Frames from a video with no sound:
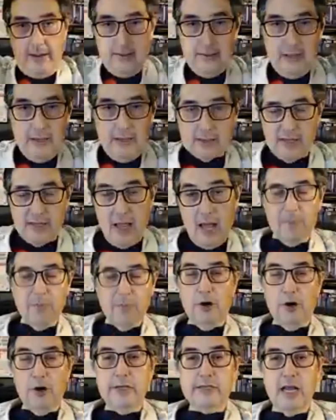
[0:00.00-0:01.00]
in this
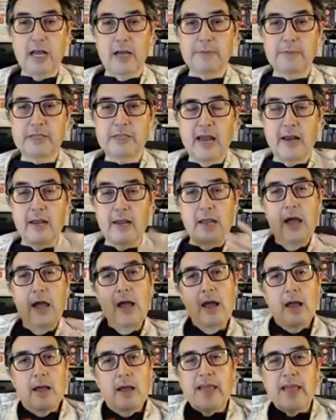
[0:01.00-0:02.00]
library type setting
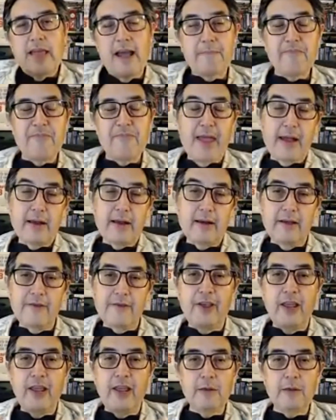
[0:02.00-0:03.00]
that that
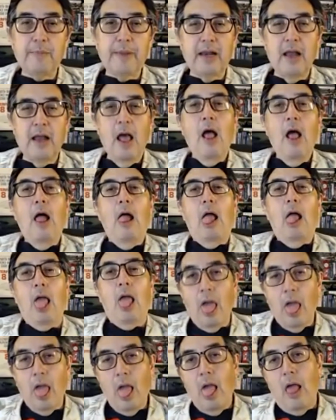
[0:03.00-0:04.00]
if he had been
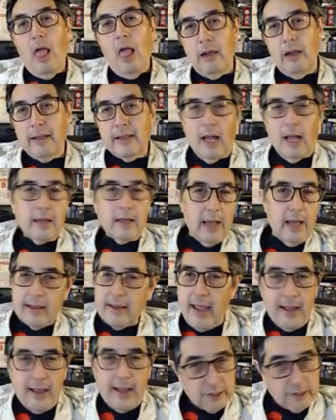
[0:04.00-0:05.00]
mm. I, I, I
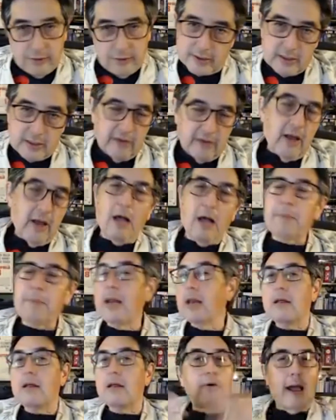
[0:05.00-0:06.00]
can't do this stuff i
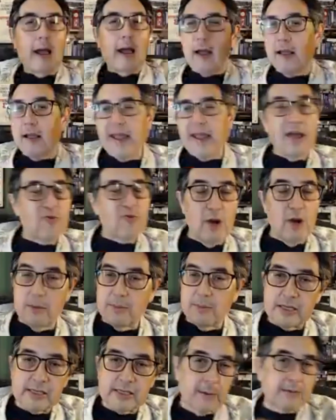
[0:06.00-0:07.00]
mean uh, i i can't run
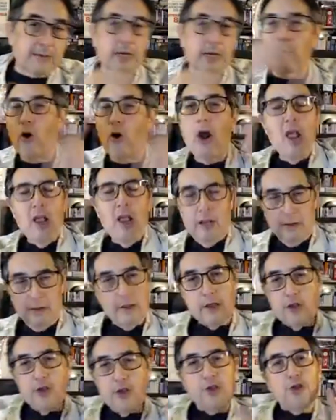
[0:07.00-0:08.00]
up these steps anymore
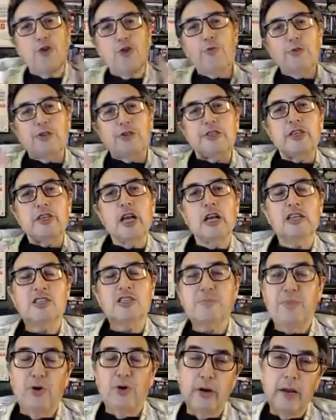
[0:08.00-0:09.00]
you, you
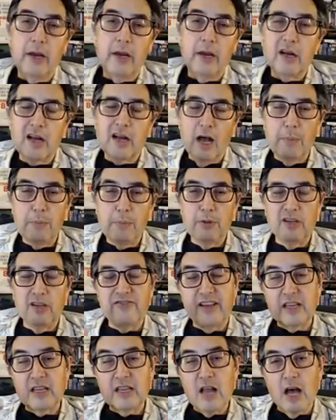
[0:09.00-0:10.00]
just put in a couple
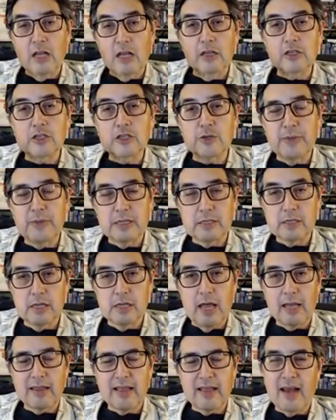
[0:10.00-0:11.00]
of acknowledgments
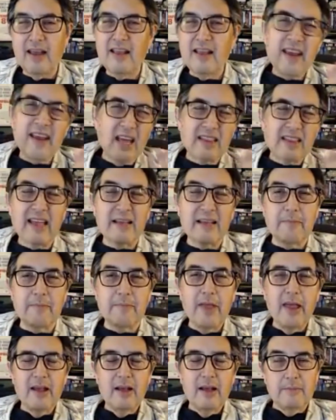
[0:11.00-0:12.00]
like that and yeah they
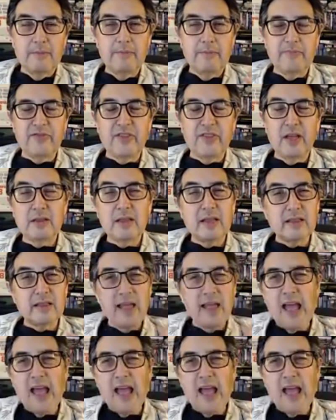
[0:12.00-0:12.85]
they